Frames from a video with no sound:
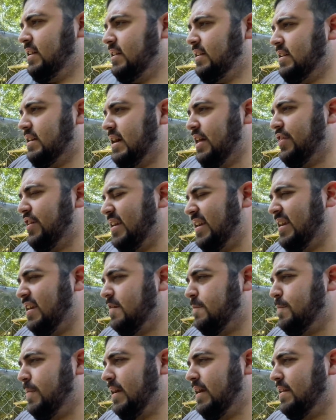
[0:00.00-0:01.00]
I think his
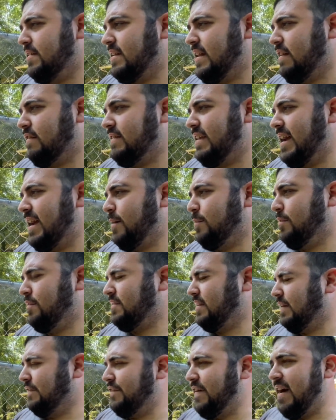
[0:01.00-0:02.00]
biggest Aldabra'S is
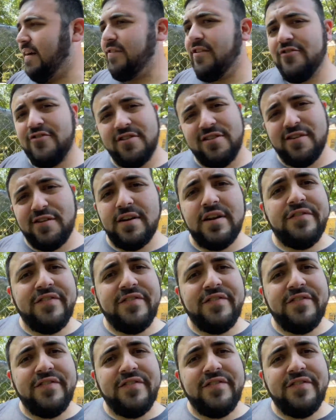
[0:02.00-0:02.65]
like 530,